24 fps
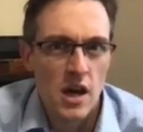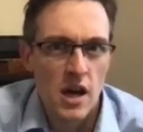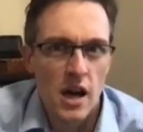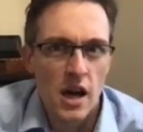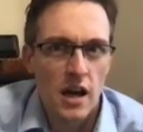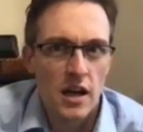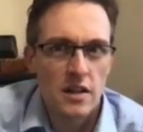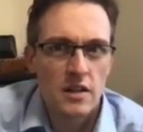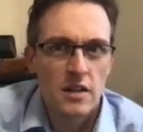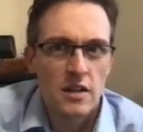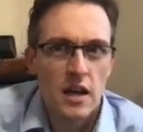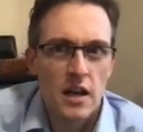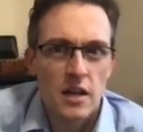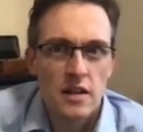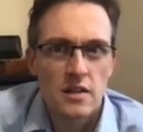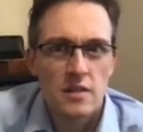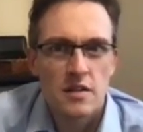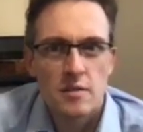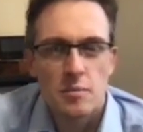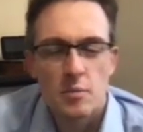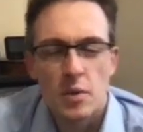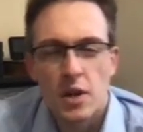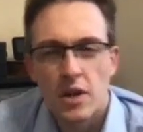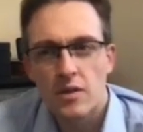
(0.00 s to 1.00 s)
and
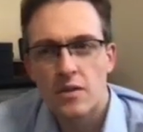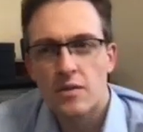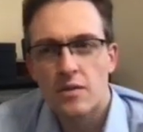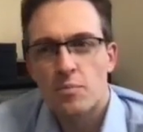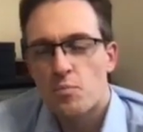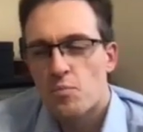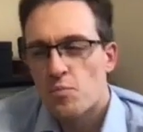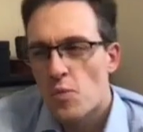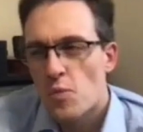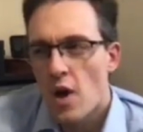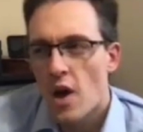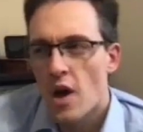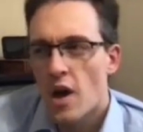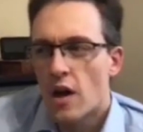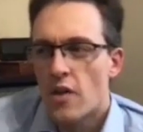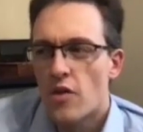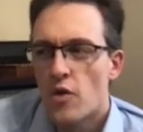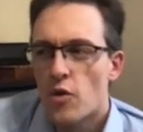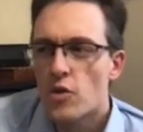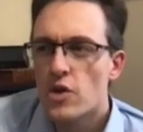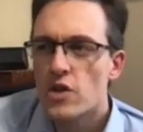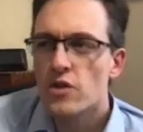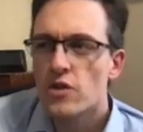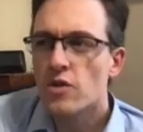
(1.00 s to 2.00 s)
because, and the
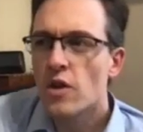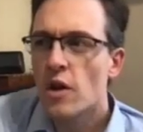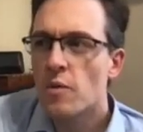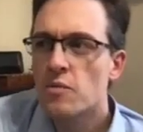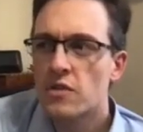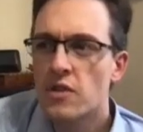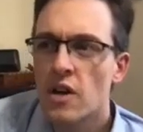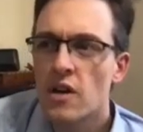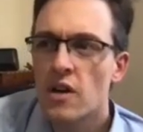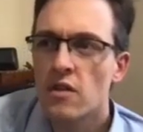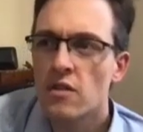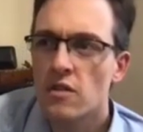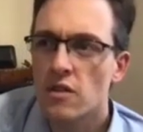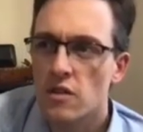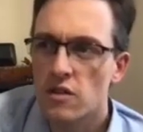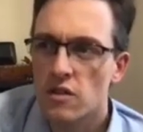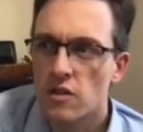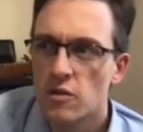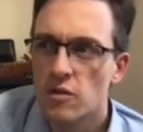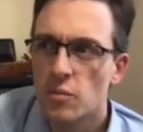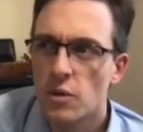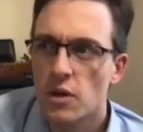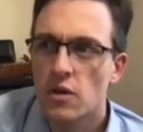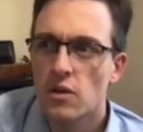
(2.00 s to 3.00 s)
reason I'm saying this
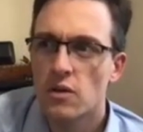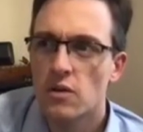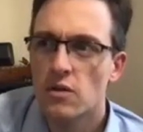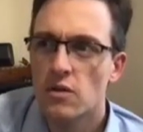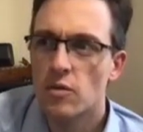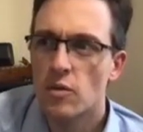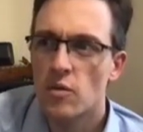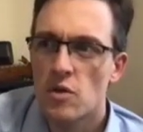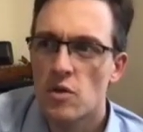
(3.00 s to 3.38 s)
is because